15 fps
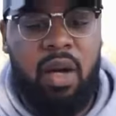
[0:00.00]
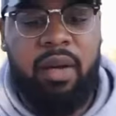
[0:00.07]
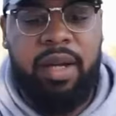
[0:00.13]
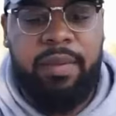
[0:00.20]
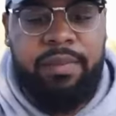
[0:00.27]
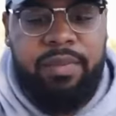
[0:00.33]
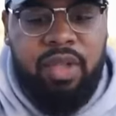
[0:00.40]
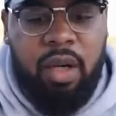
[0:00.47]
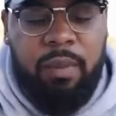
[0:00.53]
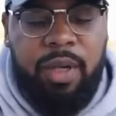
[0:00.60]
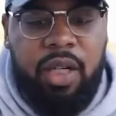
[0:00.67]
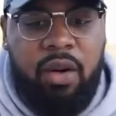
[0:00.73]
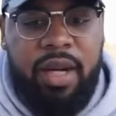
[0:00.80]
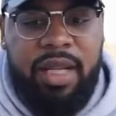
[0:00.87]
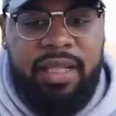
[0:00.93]
Okay, so I'm
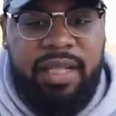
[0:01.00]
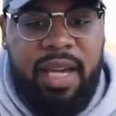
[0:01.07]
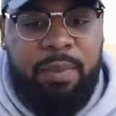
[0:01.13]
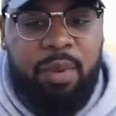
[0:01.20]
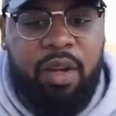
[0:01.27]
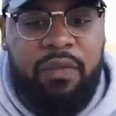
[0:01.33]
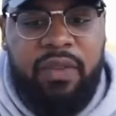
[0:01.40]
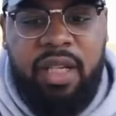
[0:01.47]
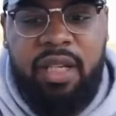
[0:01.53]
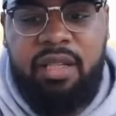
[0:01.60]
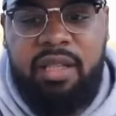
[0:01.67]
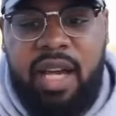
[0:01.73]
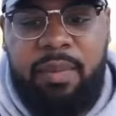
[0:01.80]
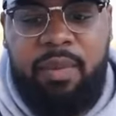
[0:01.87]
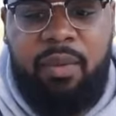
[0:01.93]
gonna go ahead and tape off
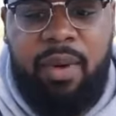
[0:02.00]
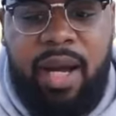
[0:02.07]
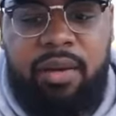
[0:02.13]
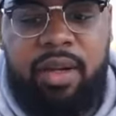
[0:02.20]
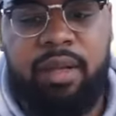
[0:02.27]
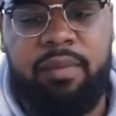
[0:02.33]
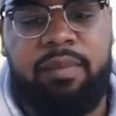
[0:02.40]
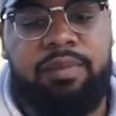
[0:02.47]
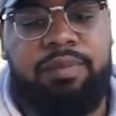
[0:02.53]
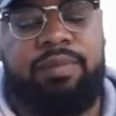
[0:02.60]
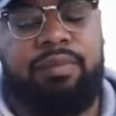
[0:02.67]
this, tape around it.